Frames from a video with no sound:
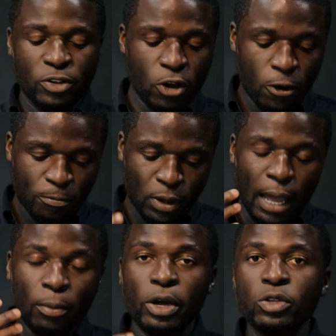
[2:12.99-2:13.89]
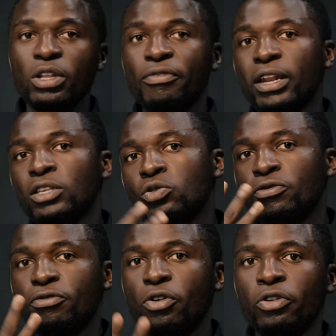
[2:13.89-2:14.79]
So I'm going to divide it into
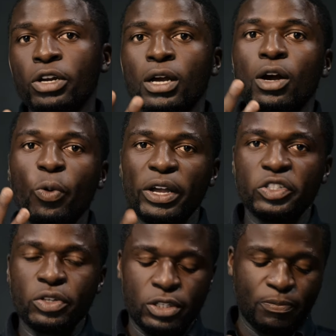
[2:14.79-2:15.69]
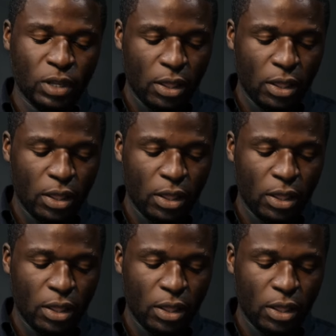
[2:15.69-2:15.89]
4 questions.